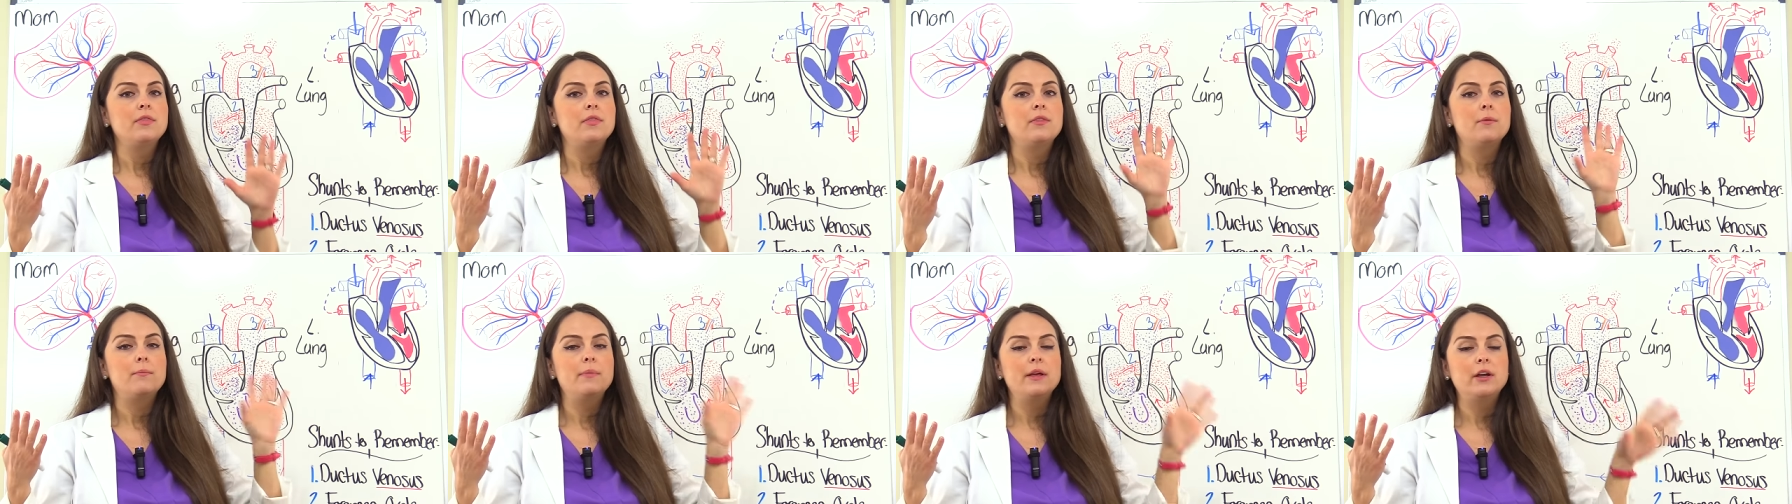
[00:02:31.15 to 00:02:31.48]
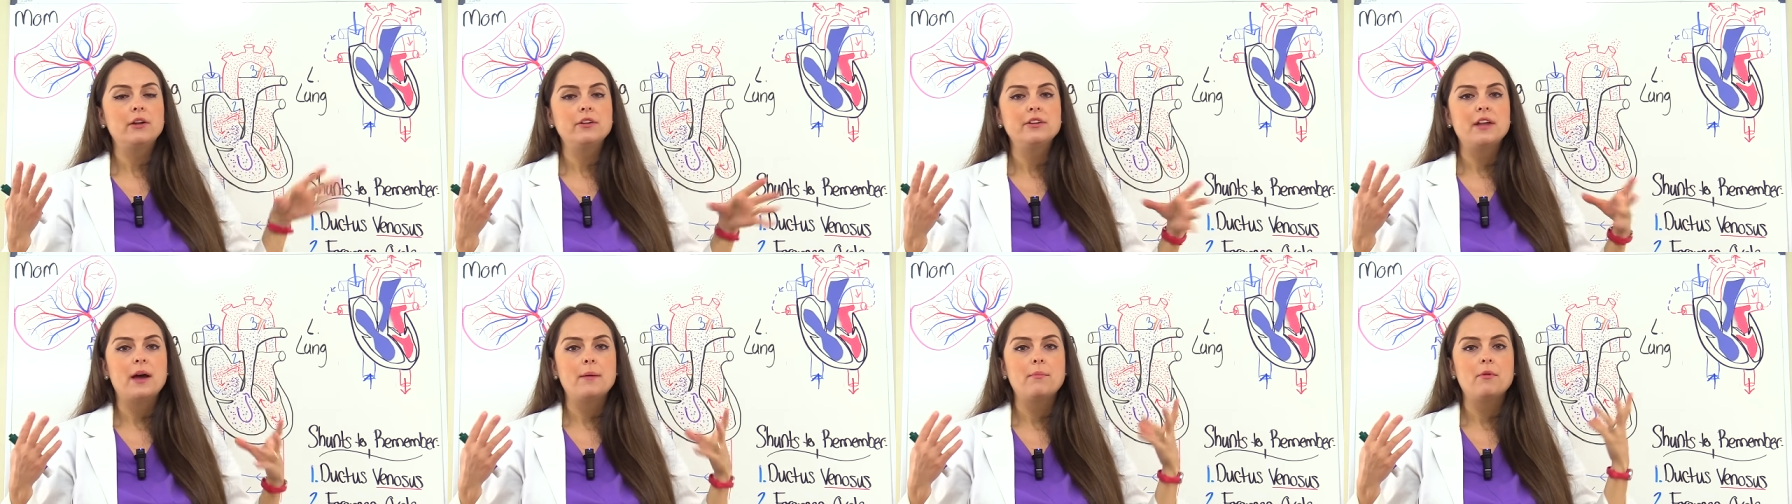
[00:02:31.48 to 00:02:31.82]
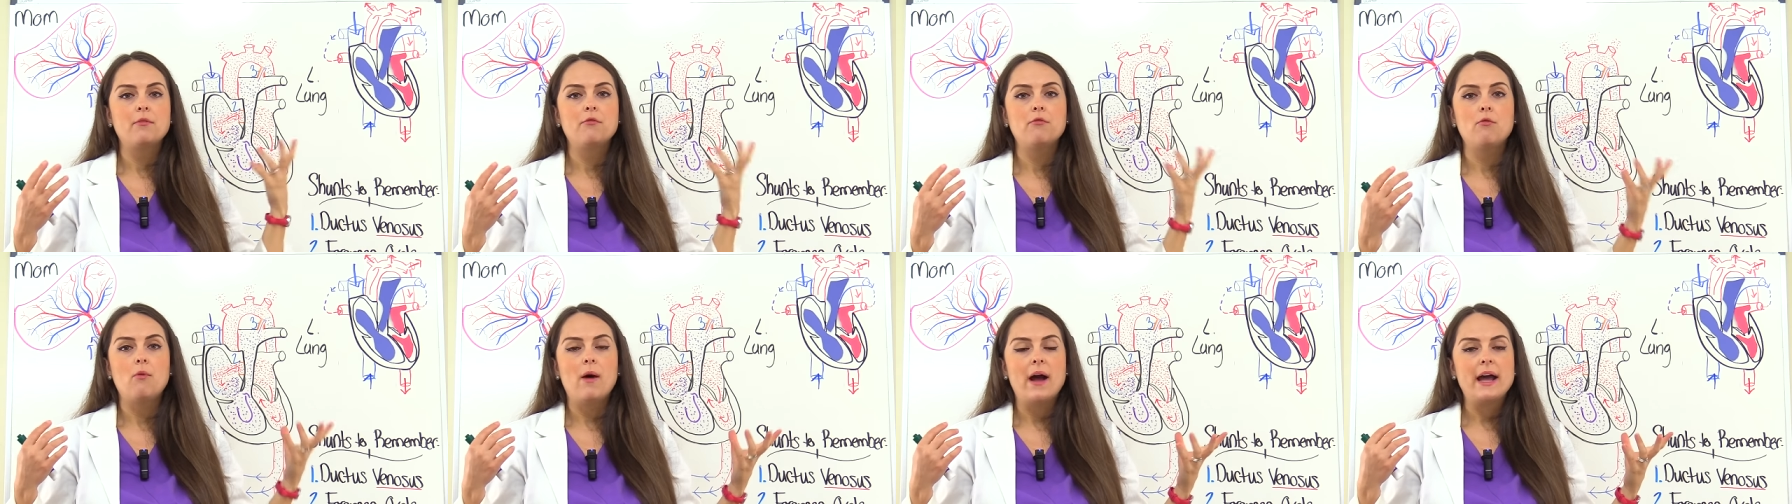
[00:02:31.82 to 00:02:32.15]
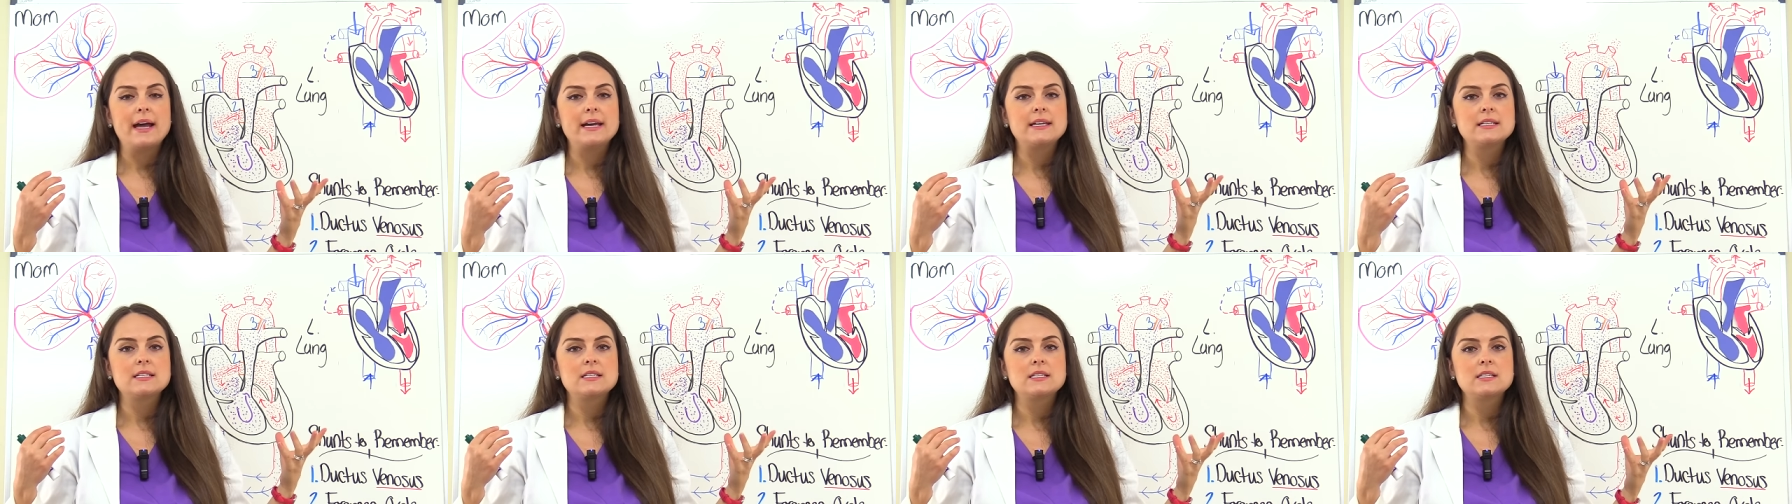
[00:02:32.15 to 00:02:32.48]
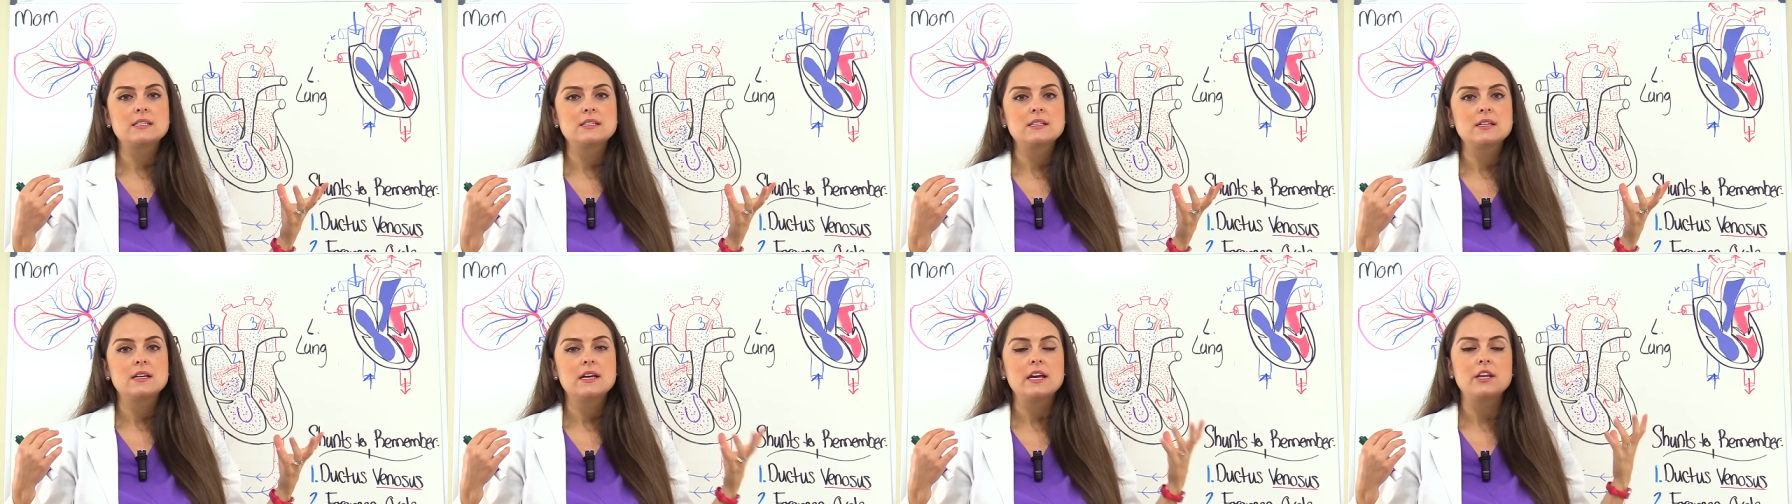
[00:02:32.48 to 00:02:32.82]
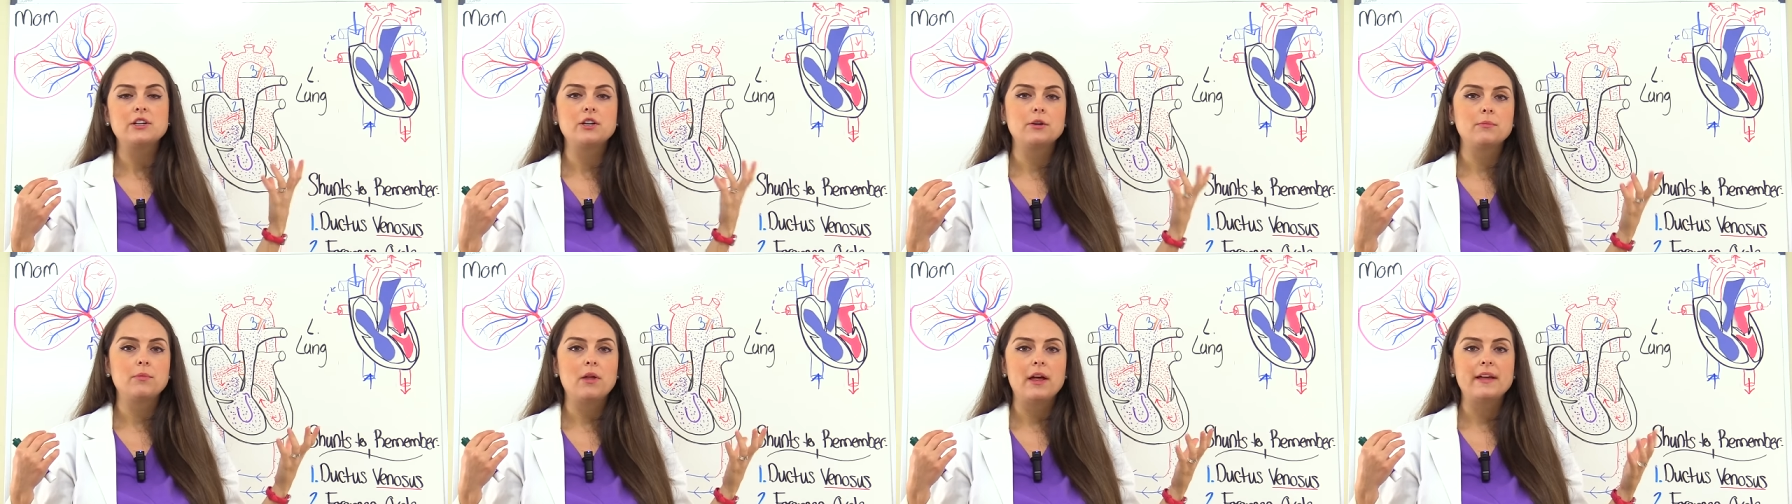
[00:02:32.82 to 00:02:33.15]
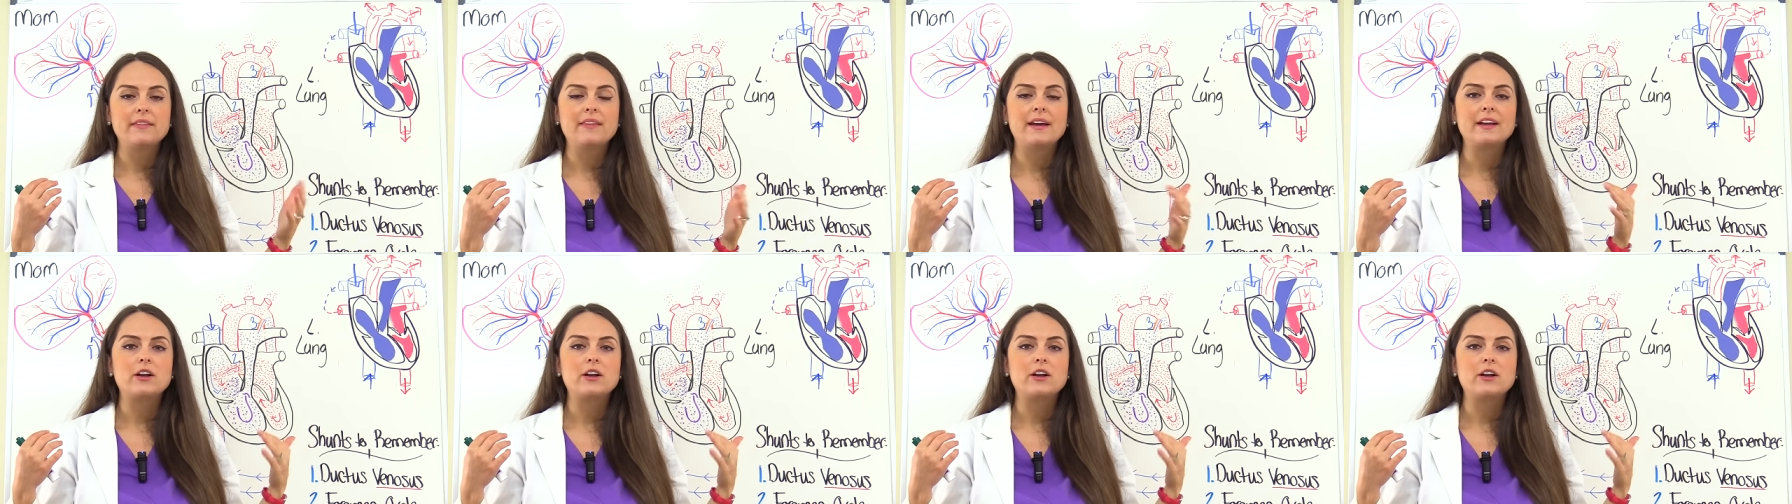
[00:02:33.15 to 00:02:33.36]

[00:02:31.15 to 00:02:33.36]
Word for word: the buildup of waste in your blood,